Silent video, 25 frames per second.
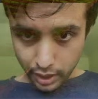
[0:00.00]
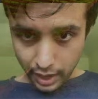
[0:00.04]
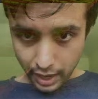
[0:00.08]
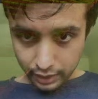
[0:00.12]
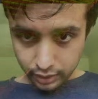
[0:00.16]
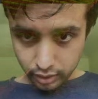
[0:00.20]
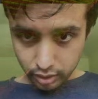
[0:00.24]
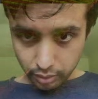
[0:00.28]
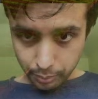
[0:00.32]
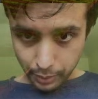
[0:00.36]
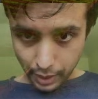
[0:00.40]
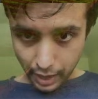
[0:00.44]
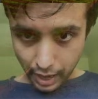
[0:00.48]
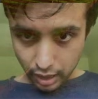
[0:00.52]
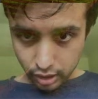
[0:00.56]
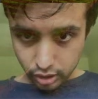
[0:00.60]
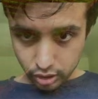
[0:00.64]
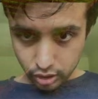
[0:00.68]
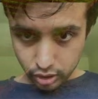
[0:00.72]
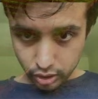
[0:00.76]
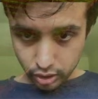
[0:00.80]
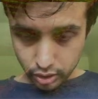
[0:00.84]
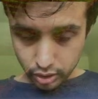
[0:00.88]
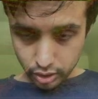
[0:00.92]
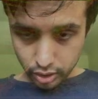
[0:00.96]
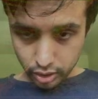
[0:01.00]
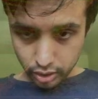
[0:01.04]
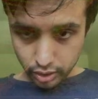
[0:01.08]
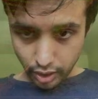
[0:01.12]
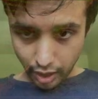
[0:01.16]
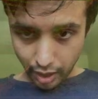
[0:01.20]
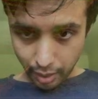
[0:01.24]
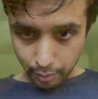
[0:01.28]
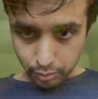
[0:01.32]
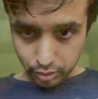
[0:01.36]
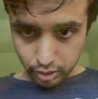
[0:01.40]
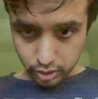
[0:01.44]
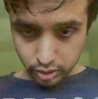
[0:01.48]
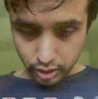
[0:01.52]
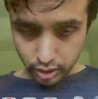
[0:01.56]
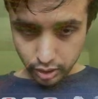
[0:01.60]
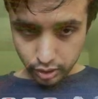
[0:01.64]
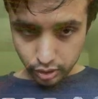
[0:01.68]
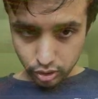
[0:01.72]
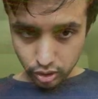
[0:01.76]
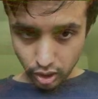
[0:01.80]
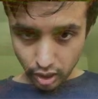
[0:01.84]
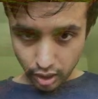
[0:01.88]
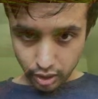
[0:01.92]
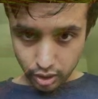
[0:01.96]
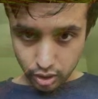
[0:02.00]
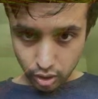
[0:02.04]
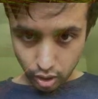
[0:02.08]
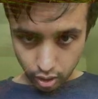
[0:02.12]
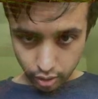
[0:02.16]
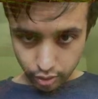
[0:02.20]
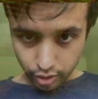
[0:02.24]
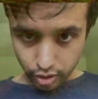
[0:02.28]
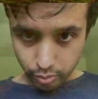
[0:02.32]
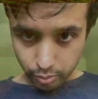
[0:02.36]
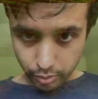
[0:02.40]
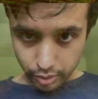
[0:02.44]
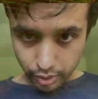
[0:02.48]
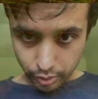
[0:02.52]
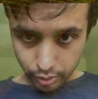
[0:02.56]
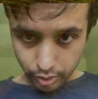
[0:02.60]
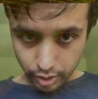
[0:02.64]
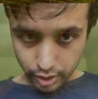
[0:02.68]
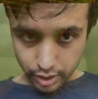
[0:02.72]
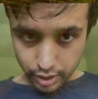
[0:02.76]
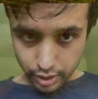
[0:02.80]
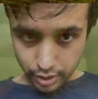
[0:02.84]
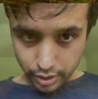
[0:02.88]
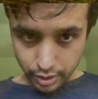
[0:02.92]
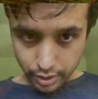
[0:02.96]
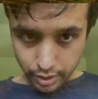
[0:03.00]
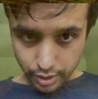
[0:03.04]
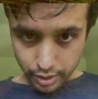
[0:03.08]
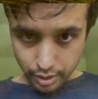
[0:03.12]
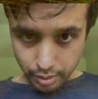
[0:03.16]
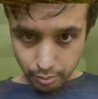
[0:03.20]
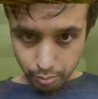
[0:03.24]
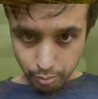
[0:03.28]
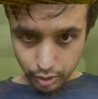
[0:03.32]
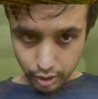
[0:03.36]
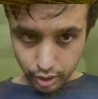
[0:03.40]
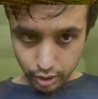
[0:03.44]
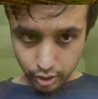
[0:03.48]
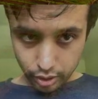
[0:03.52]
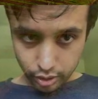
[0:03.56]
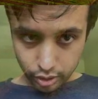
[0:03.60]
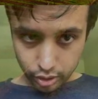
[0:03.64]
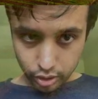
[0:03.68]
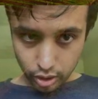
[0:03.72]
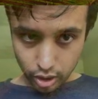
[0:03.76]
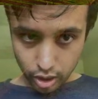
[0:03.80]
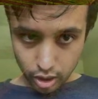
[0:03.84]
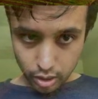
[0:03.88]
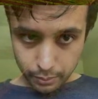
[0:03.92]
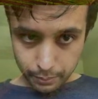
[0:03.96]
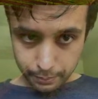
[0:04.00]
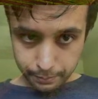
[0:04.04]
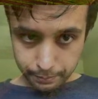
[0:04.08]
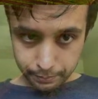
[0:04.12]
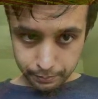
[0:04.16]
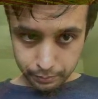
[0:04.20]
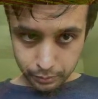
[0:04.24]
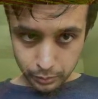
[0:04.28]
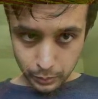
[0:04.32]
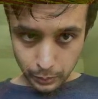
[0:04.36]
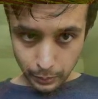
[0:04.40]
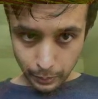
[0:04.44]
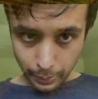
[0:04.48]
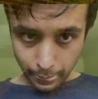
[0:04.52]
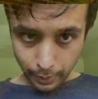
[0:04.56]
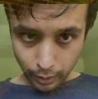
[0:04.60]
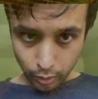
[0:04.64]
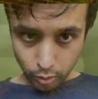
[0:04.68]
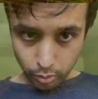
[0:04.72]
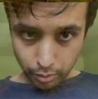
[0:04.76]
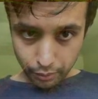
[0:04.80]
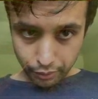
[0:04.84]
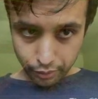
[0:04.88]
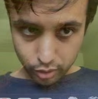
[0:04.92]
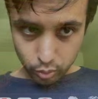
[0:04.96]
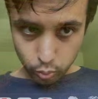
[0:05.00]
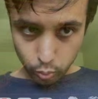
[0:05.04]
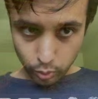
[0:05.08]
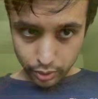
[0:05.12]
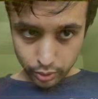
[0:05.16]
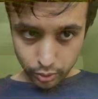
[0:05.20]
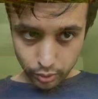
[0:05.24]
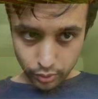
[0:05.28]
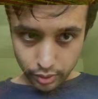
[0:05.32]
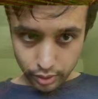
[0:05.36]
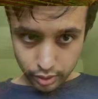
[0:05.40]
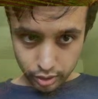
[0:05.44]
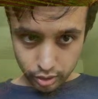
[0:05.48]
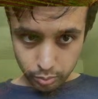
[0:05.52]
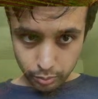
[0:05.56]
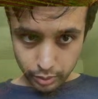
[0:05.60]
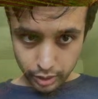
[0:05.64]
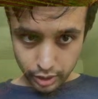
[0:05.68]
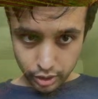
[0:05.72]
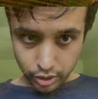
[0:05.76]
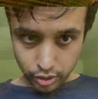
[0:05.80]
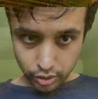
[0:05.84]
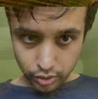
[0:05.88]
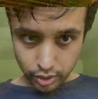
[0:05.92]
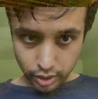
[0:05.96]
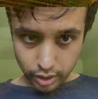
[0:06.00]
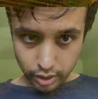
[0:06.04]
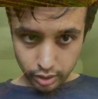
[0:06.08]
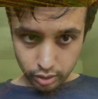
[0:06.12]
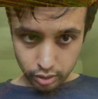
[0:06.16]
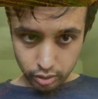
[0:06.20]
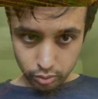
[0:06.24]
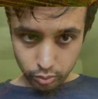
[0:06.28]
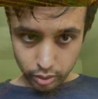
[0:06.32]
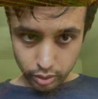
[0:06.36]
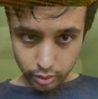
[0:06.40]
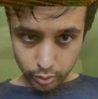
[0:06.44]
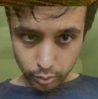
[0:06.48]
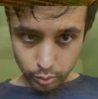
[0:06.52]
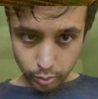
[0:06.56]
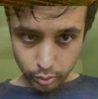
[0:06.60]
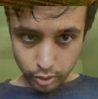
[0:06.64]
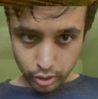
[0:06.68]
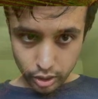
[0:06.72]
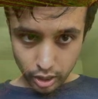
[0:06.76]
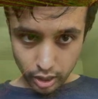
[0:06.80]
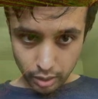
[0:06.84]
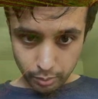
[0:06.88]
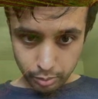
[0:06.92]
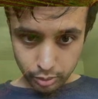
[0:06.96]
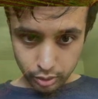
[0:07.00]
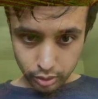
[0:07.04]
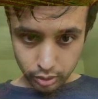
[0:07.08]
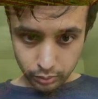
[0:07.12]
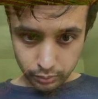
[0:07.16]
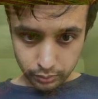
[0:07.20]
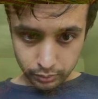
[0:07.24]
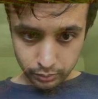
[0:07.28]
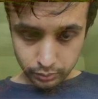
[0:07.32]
had to pass in a game state second argument, right? Because we first wiggle this, make sure that it's what just happened.